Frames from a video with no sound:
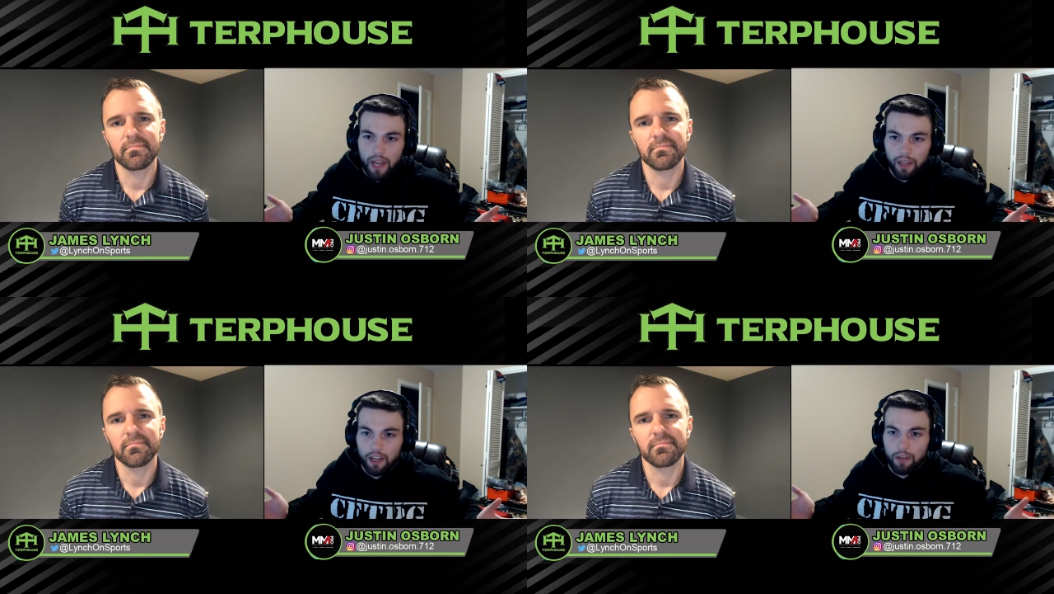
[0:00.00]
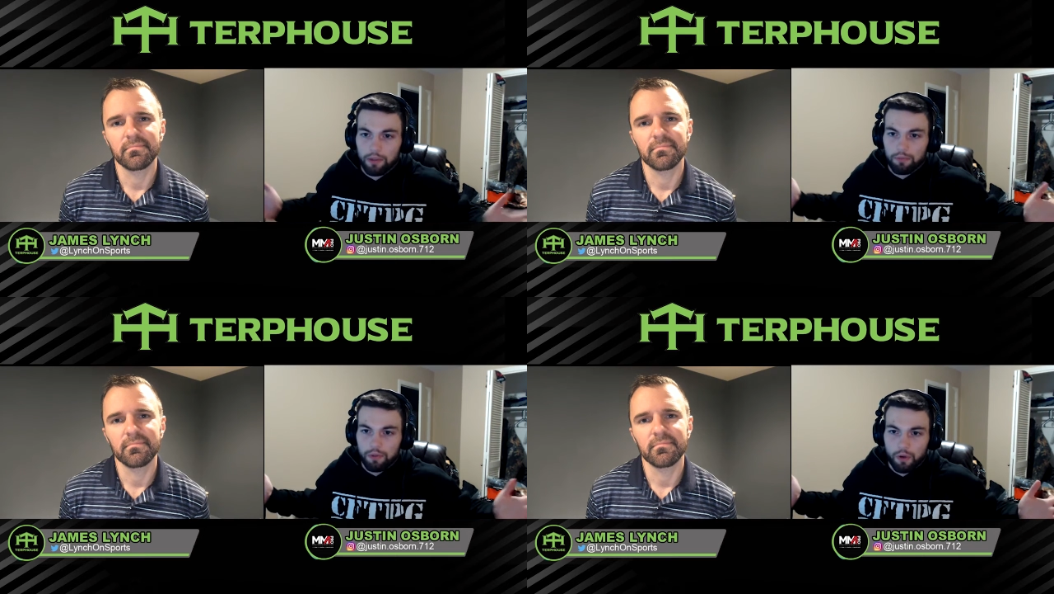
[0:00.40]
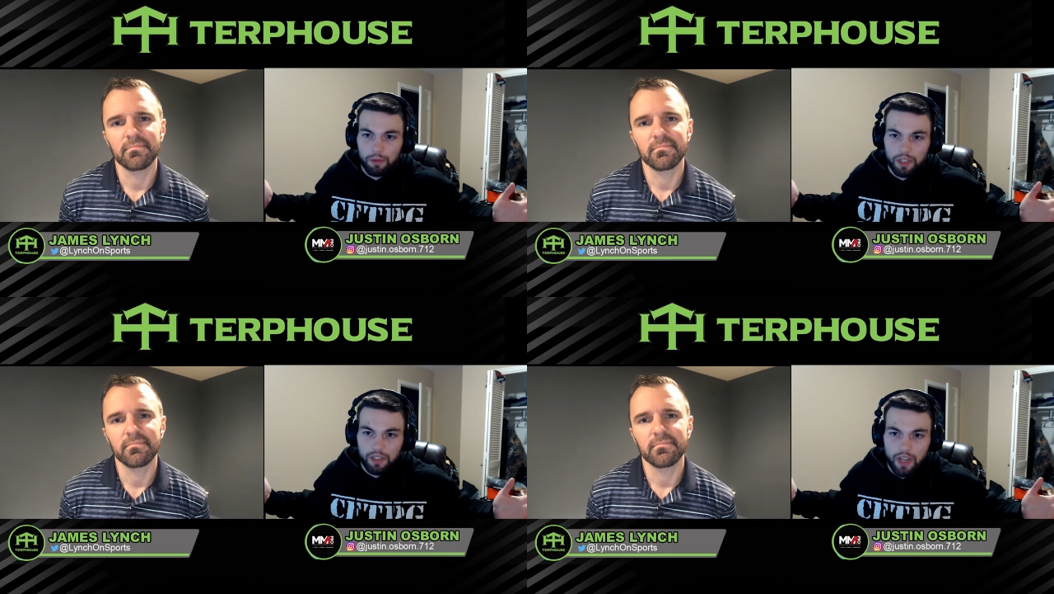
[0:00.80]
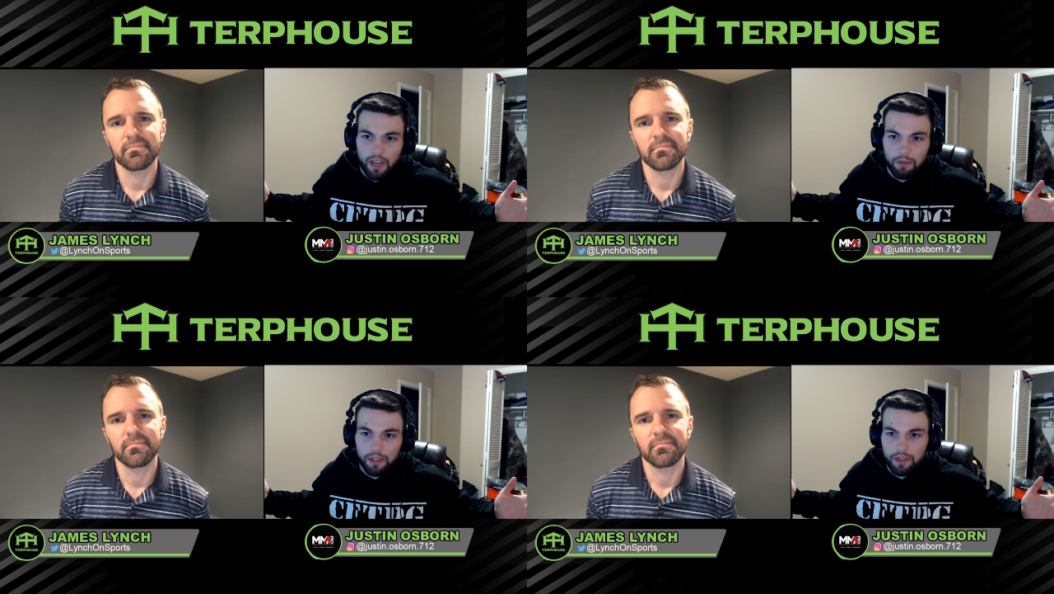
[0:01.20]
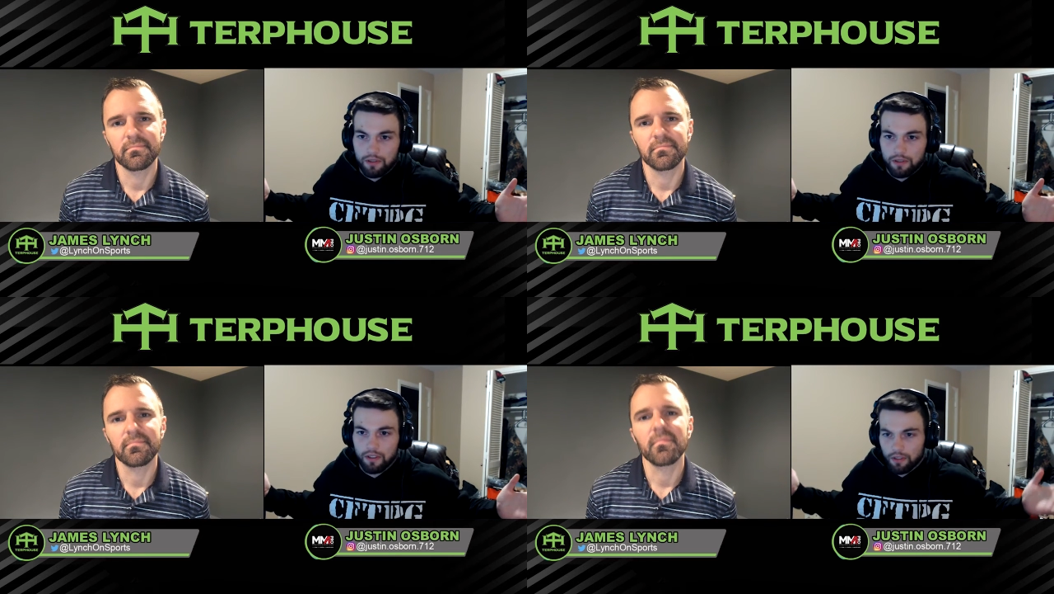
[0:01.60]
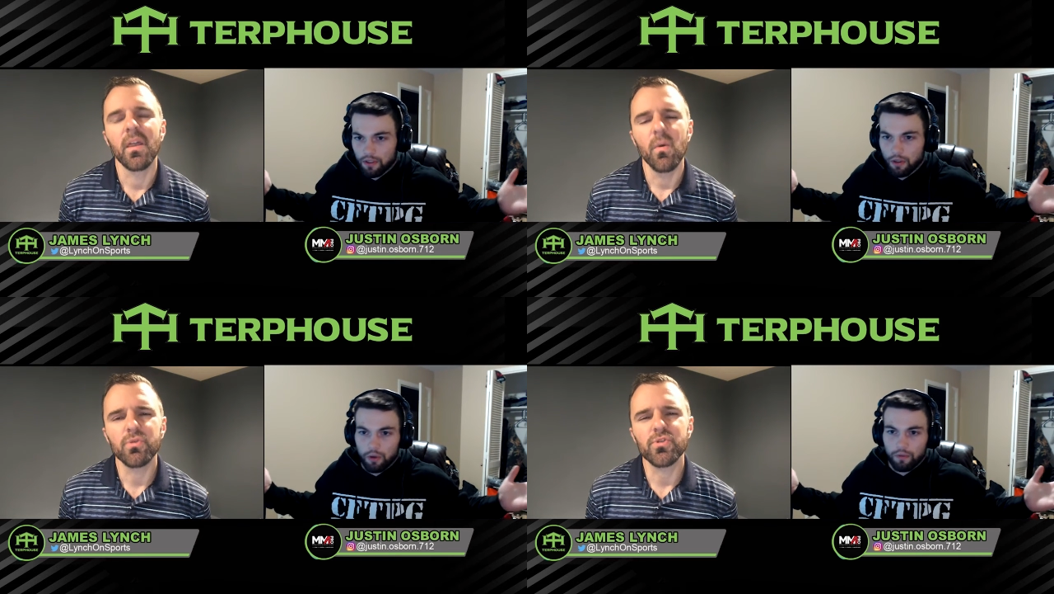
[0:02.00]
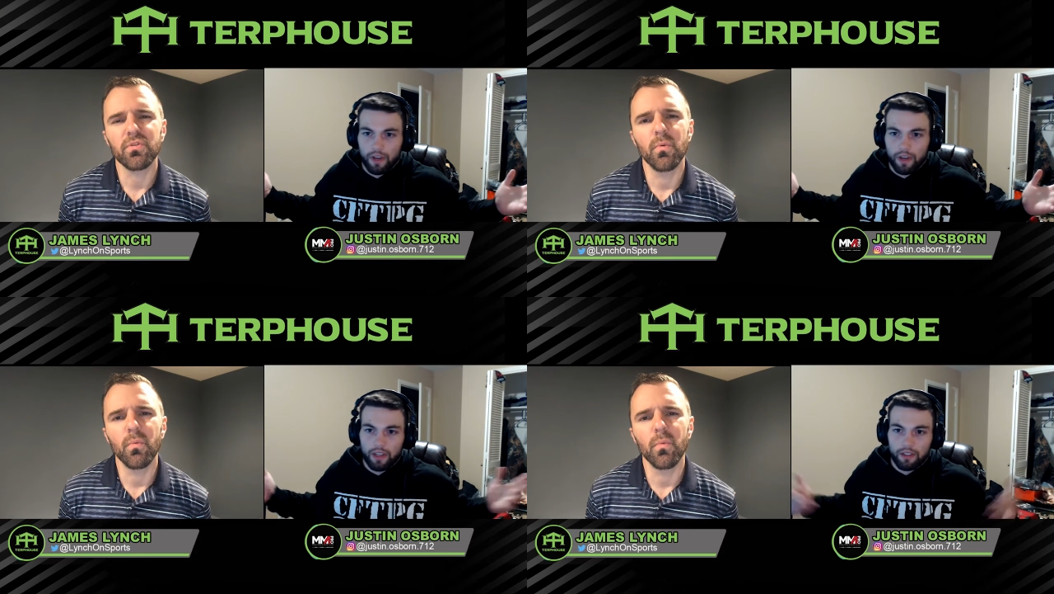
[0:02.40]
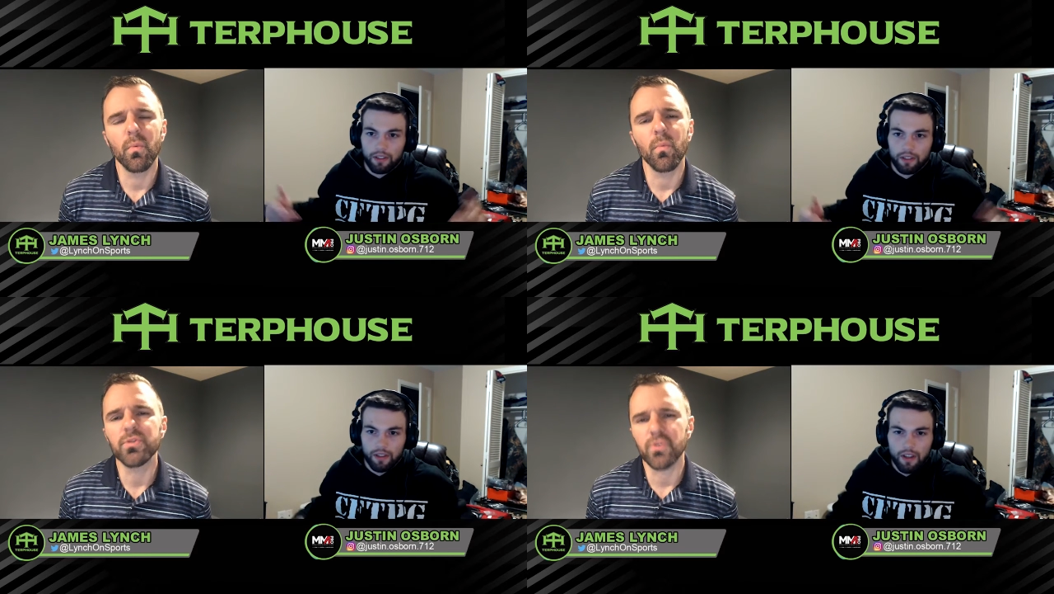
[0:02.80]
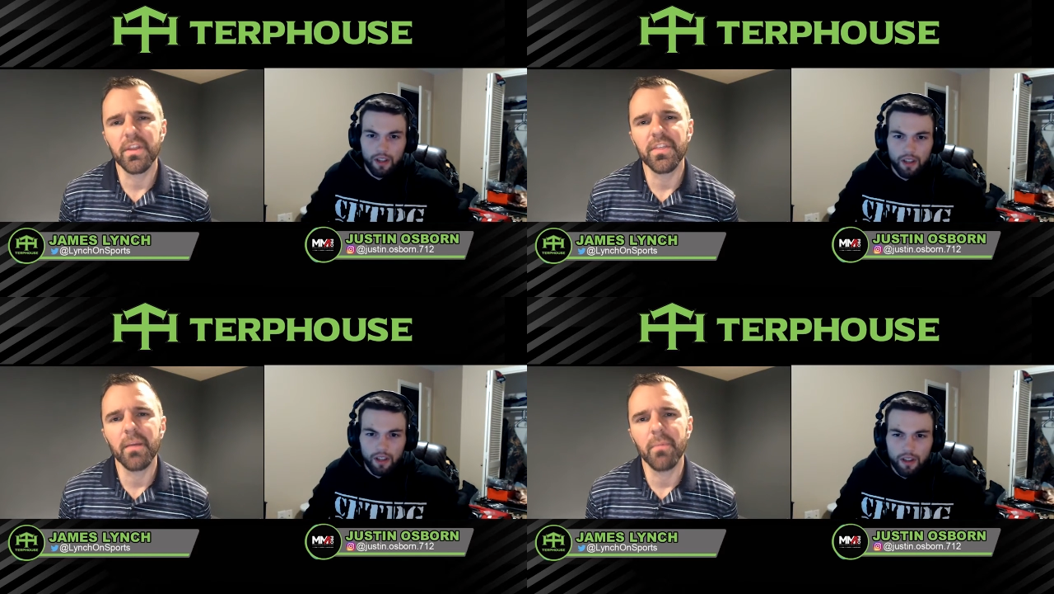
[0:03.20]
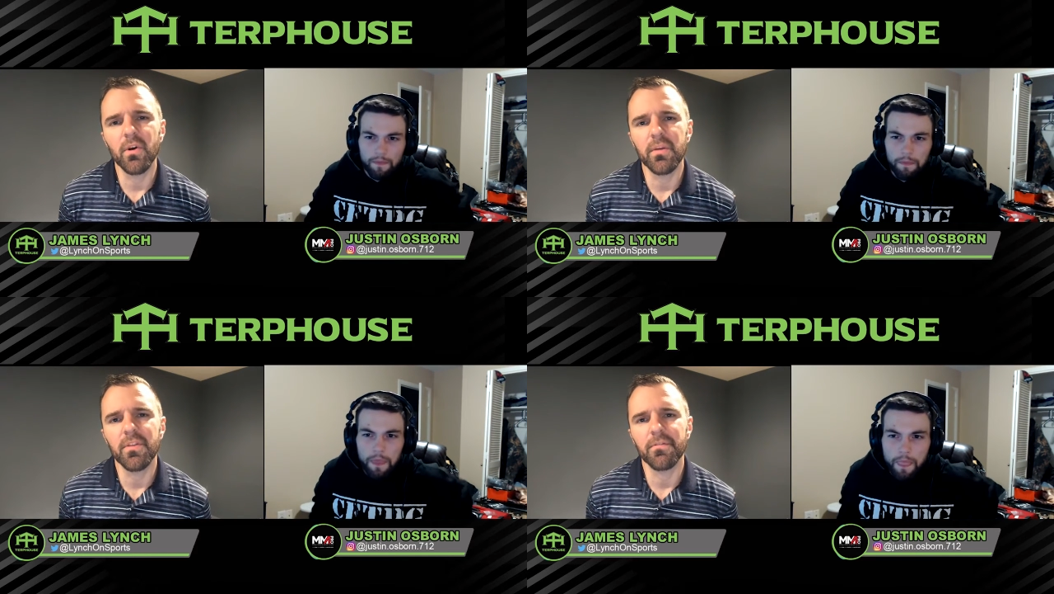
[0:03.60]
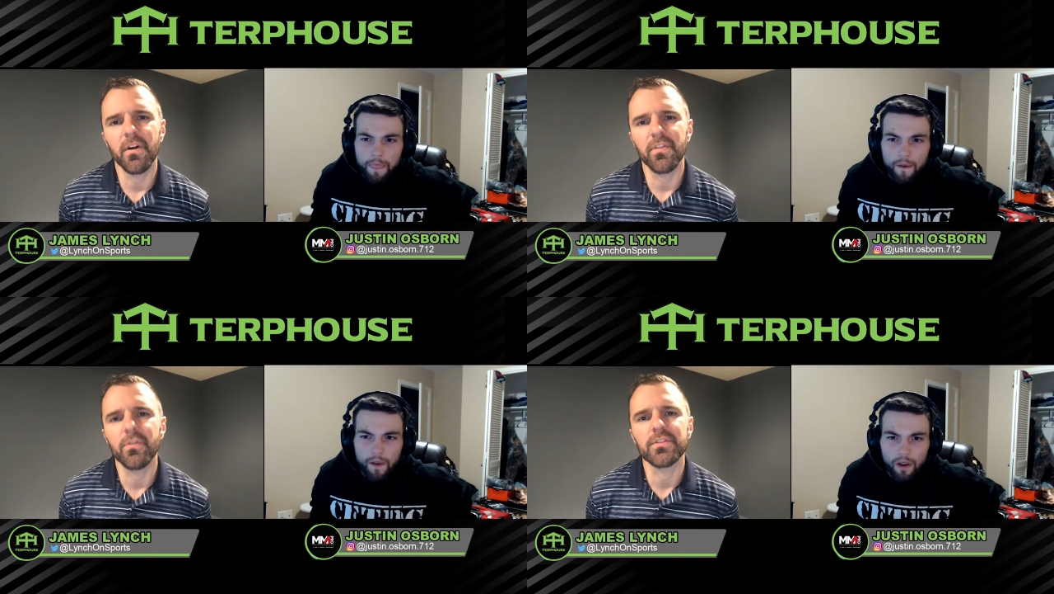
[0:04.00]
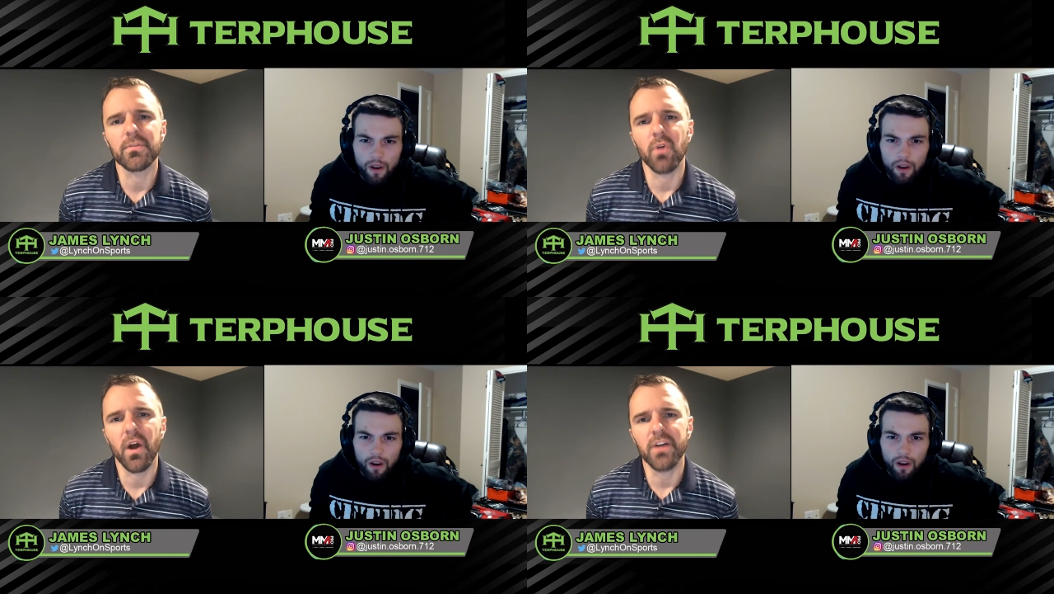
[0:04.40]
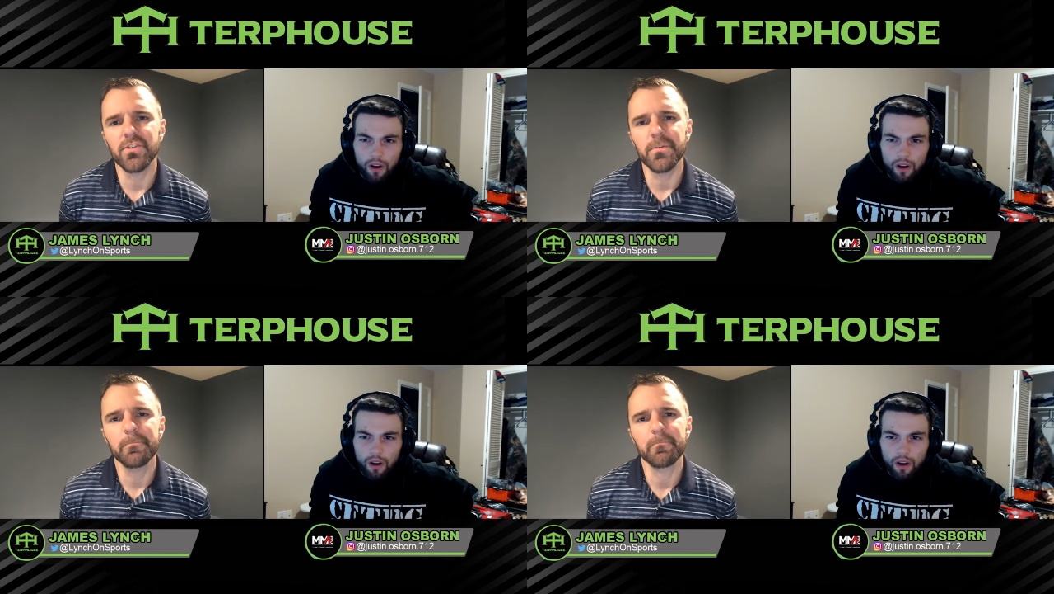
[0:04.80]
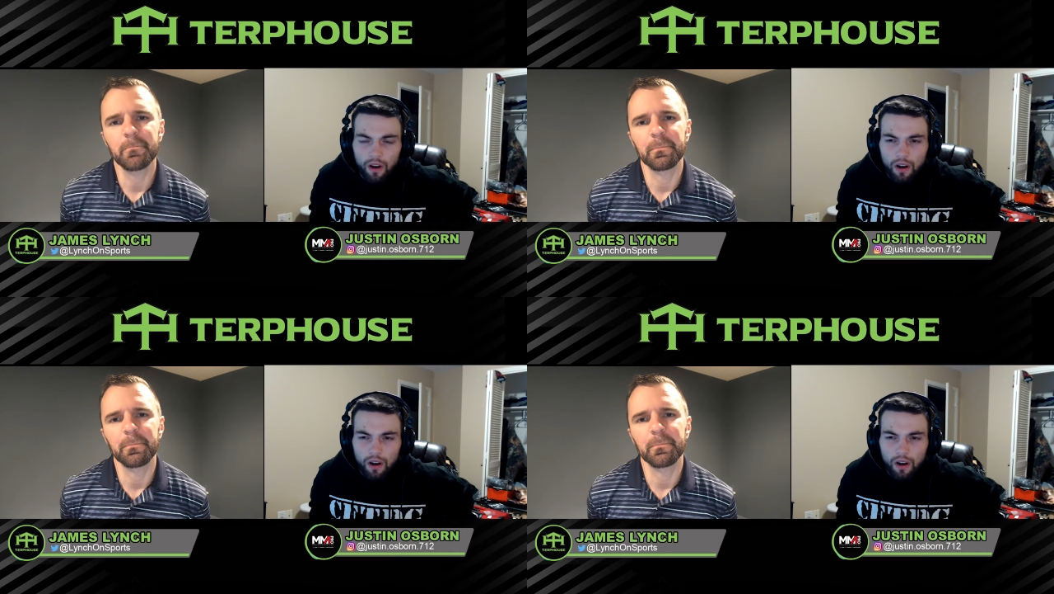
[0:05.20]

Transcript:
Speaker 1: backing up and absorbing damage the whole there, fight.
Speaker 2: Was there anything about him in the fight though that surprised you?